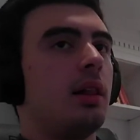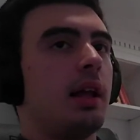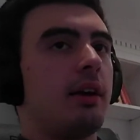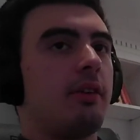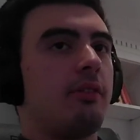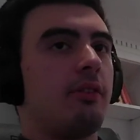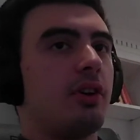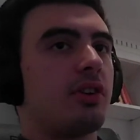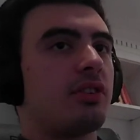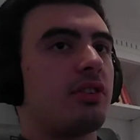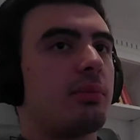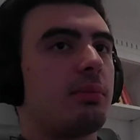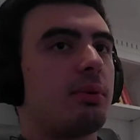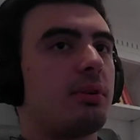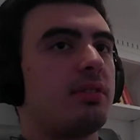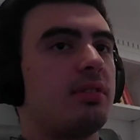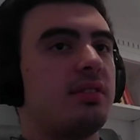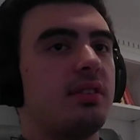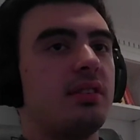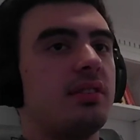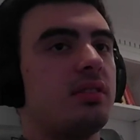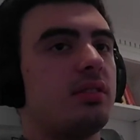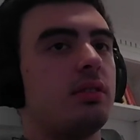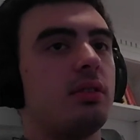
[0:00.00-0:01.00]
Like for example,
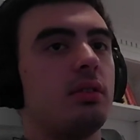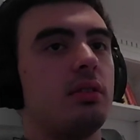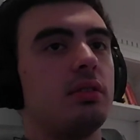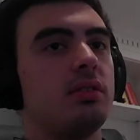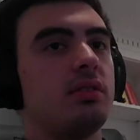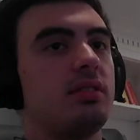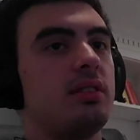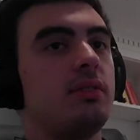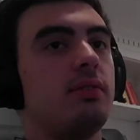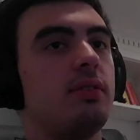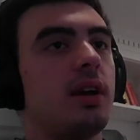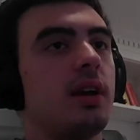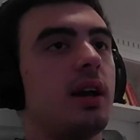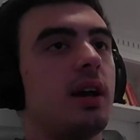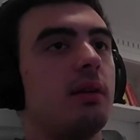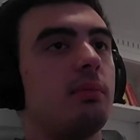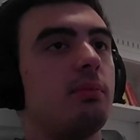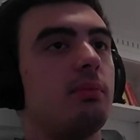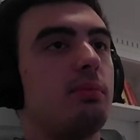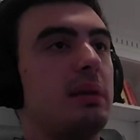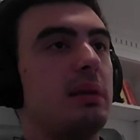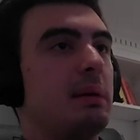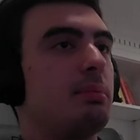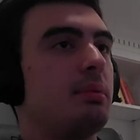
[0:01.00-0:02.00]
Zisto,
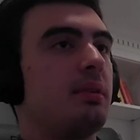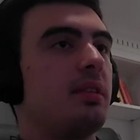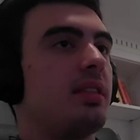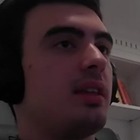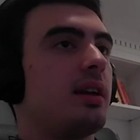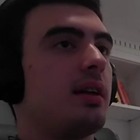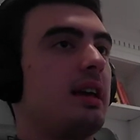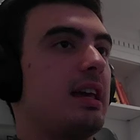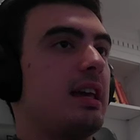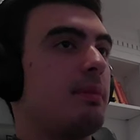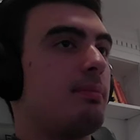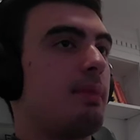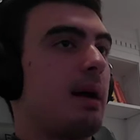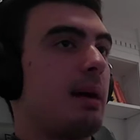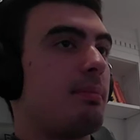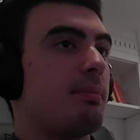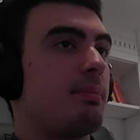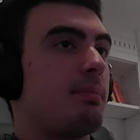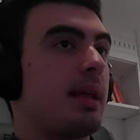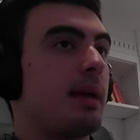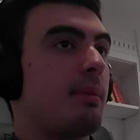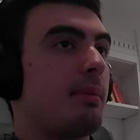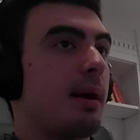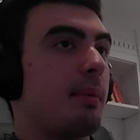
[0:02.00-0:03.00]
Zivian, people think
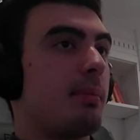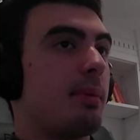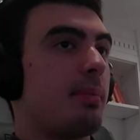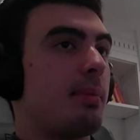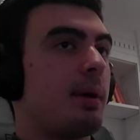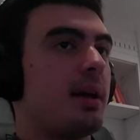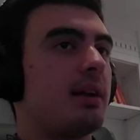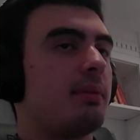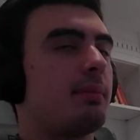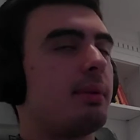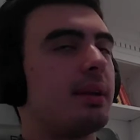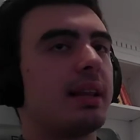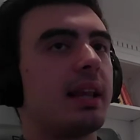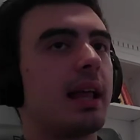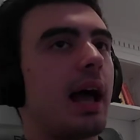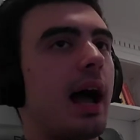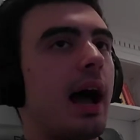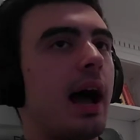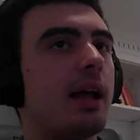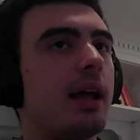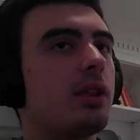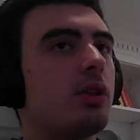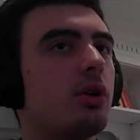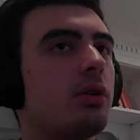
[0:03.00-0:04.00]
they might be better, but
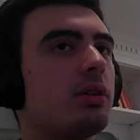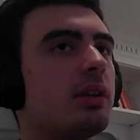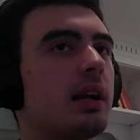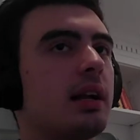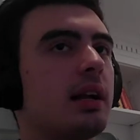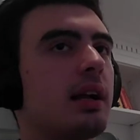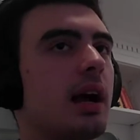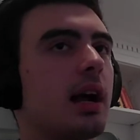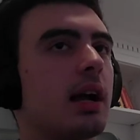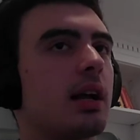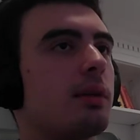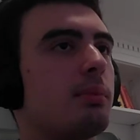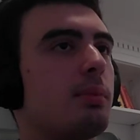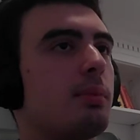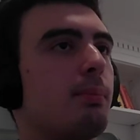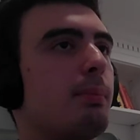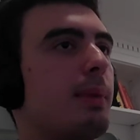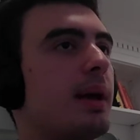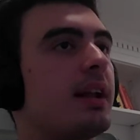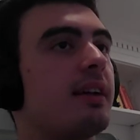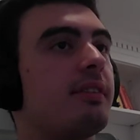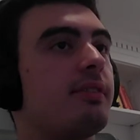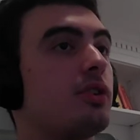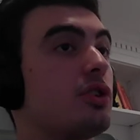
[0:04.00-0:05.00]
I know they're not going to be
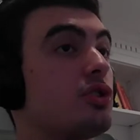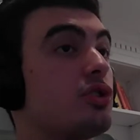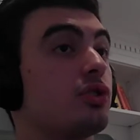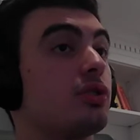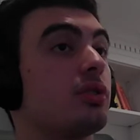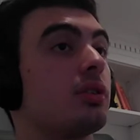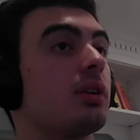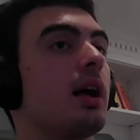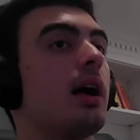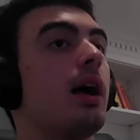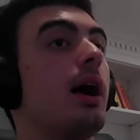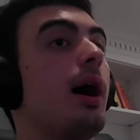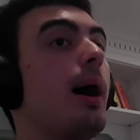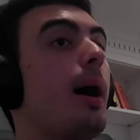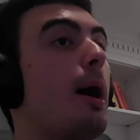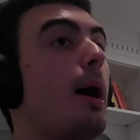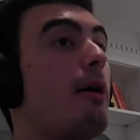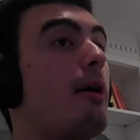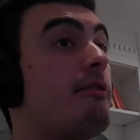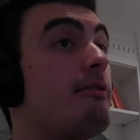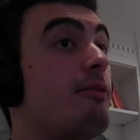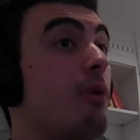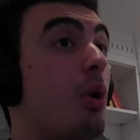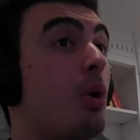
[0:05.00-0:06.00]
beneficial to
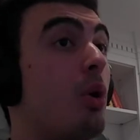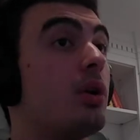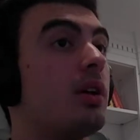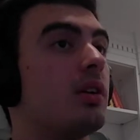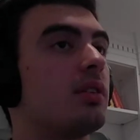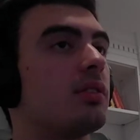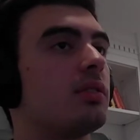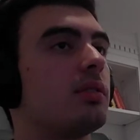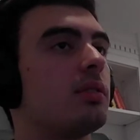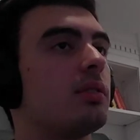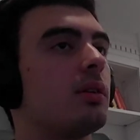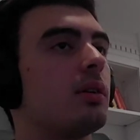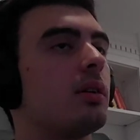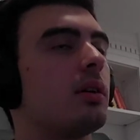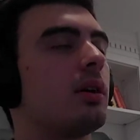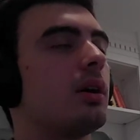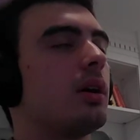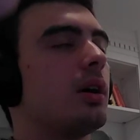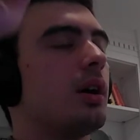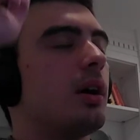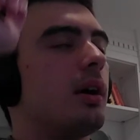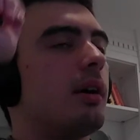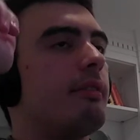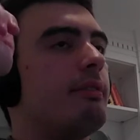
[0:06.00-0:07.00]
Phonics.
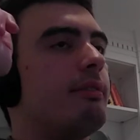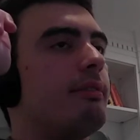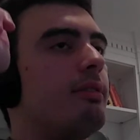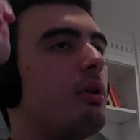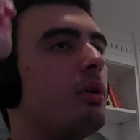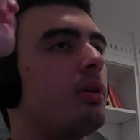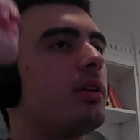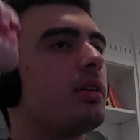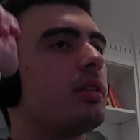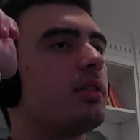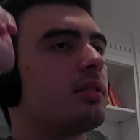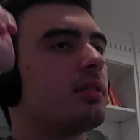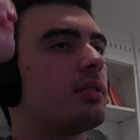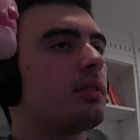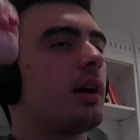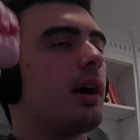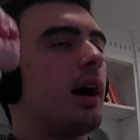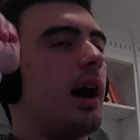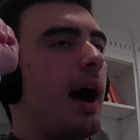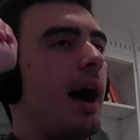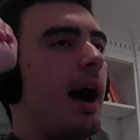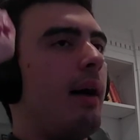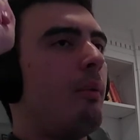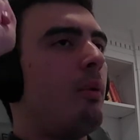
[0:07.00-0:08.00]
Phonics,
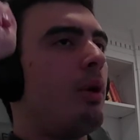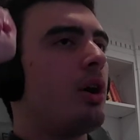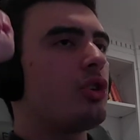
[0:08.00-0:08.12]
I